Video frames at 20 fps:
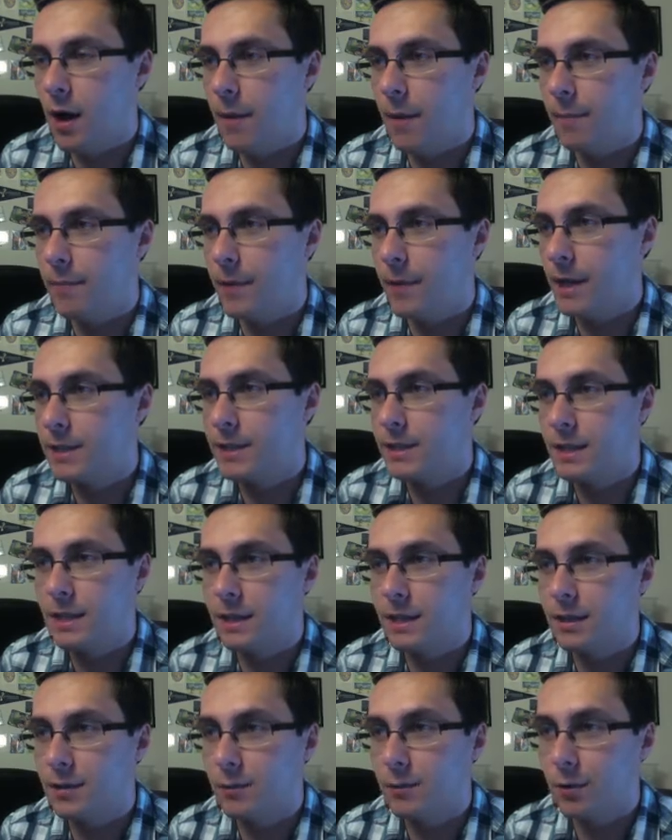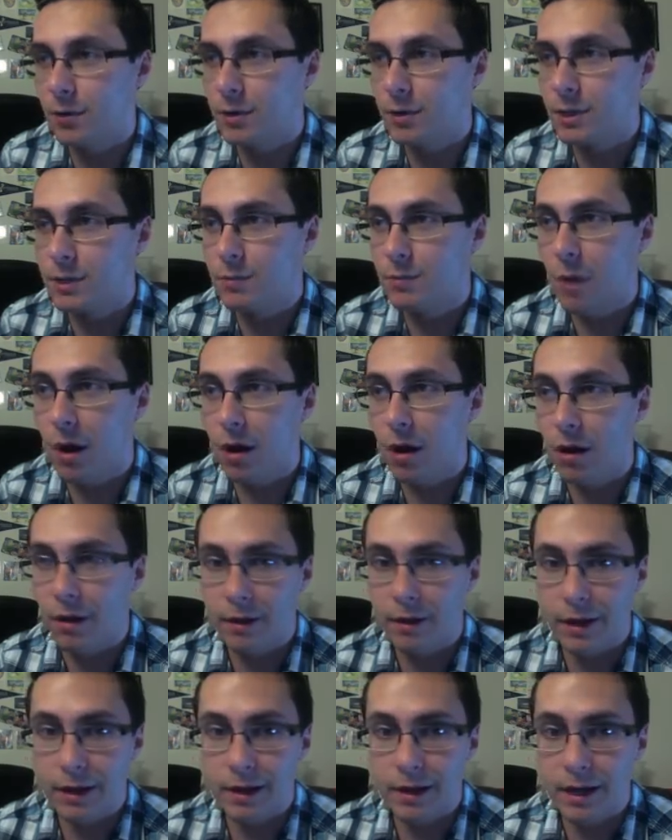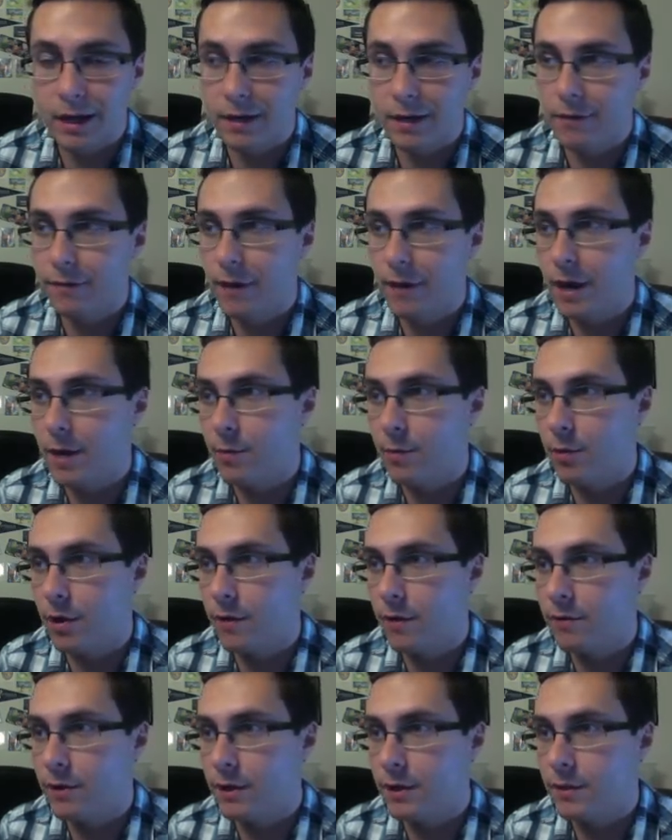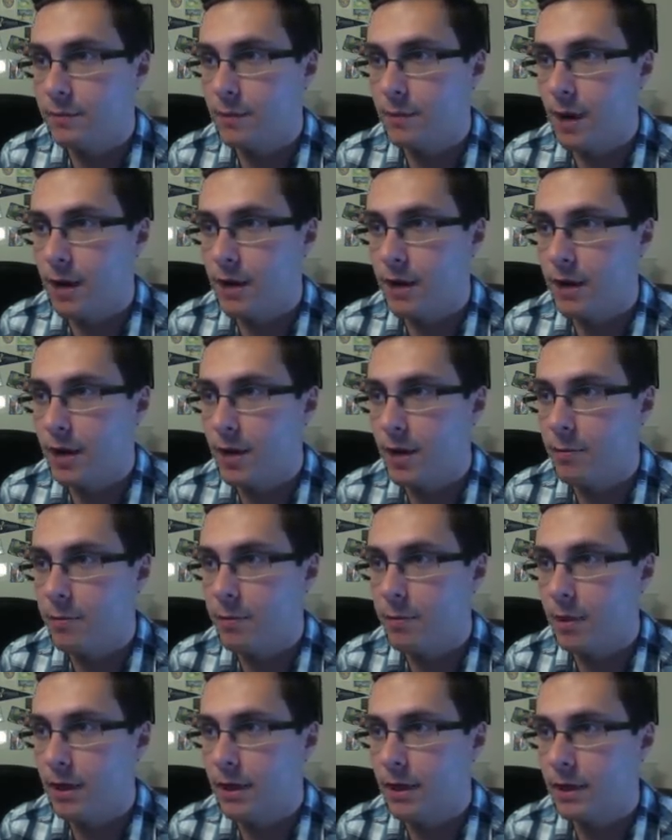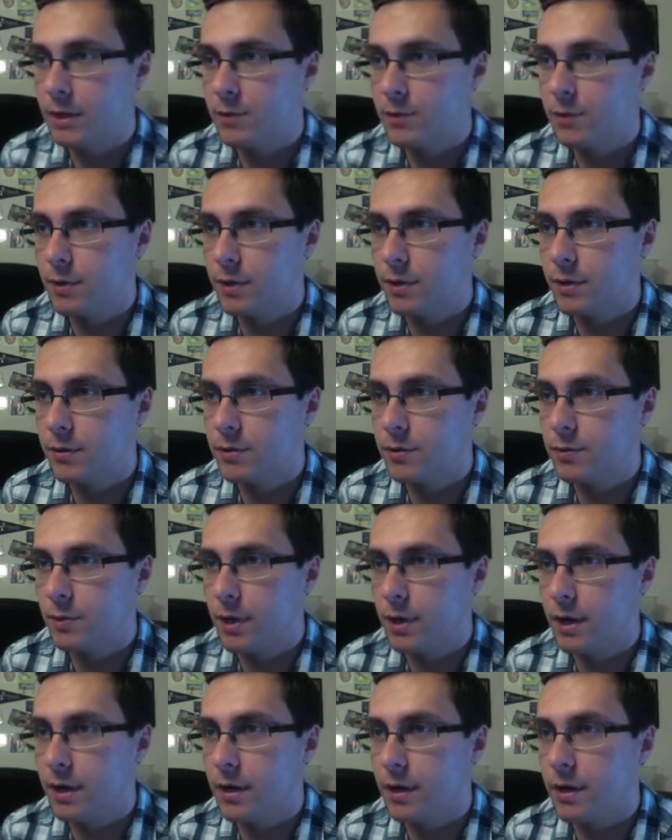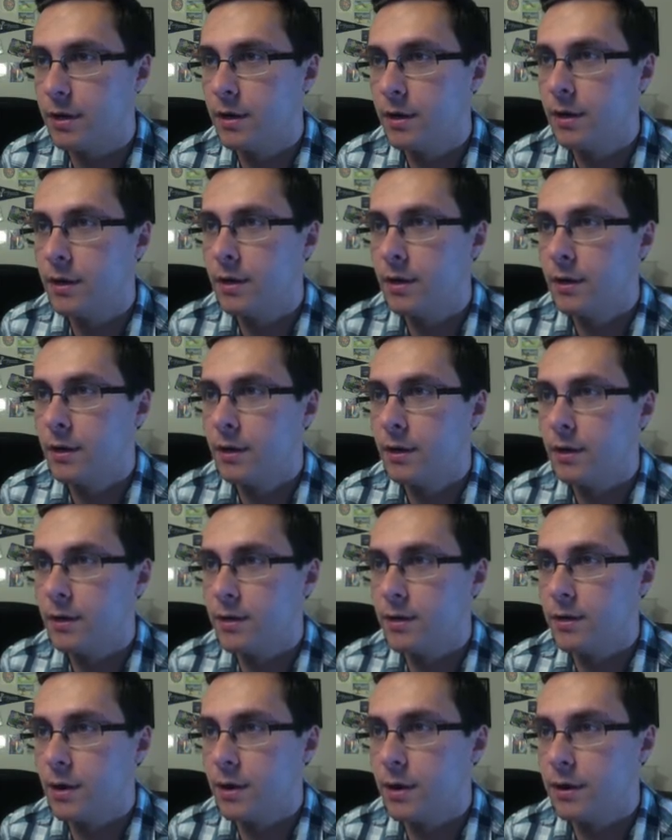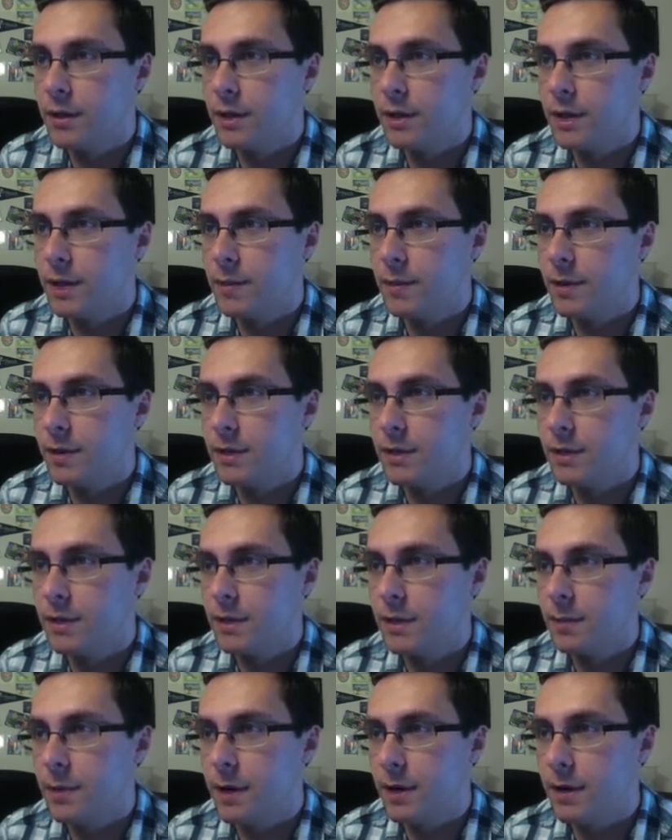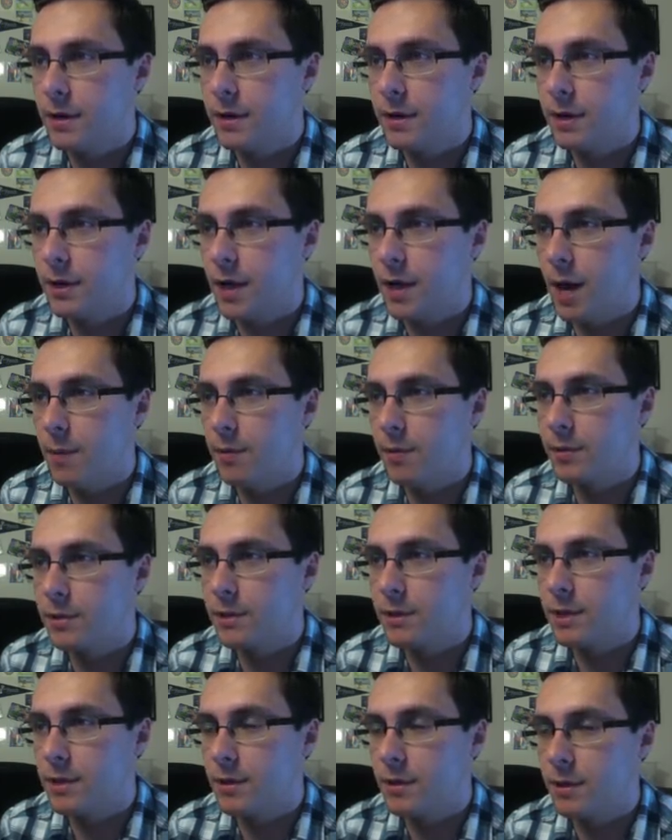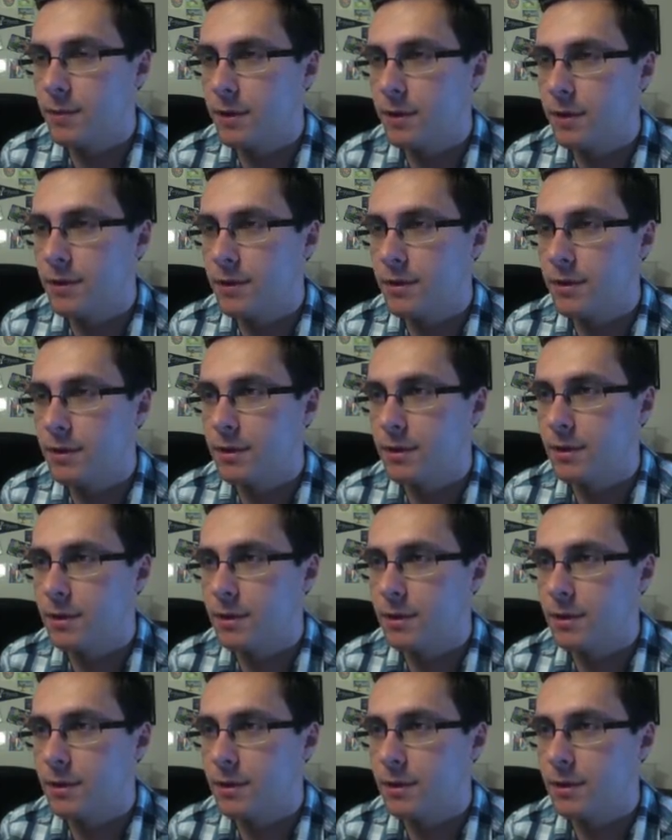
Not saying that the world is small, that you're not going to find any more after you mine it up, but it's one of those where you know there's a limit compared to cobblestone, compared to dirt.